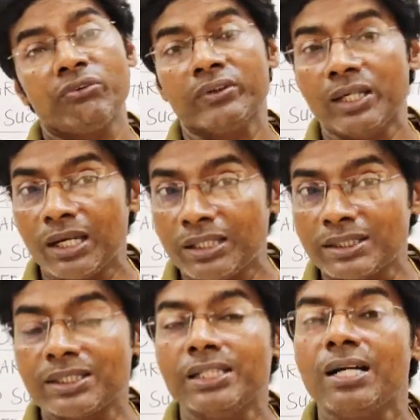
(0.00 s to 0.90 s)

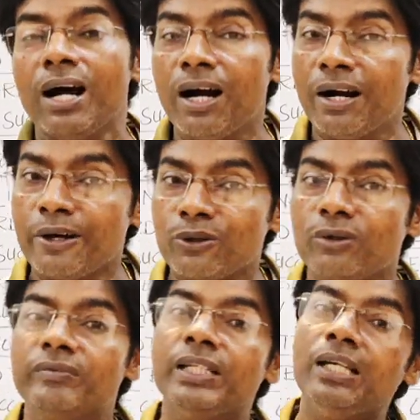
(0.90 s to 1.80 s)
fills the heart
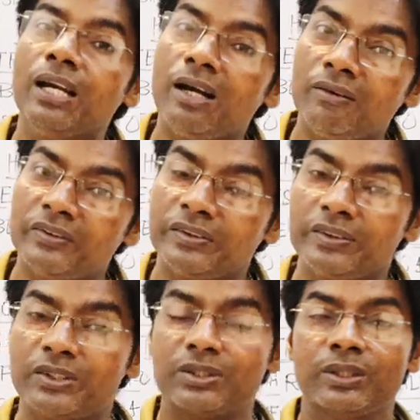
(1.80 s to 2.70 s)
of the
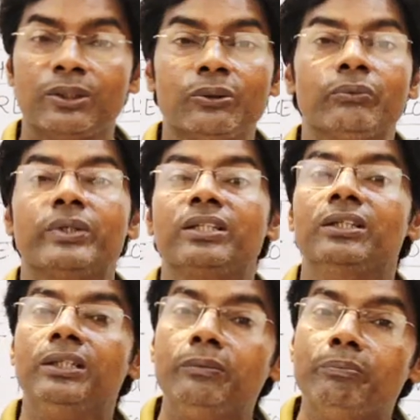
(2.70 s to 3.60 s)
lovers with
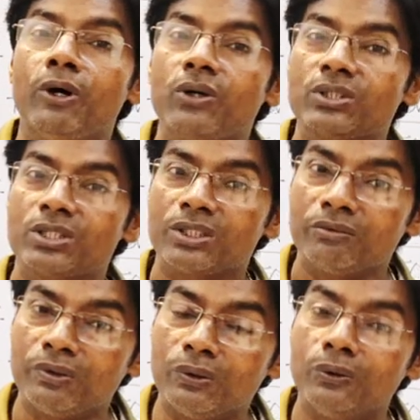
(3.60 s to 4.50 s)
the
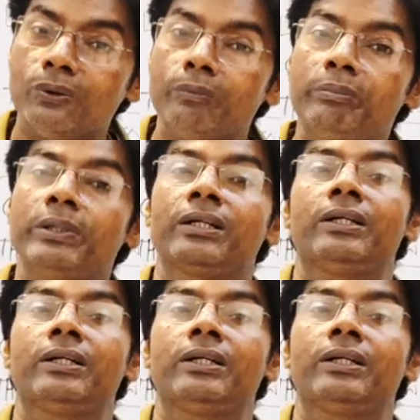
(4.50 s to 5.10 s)
positive hope,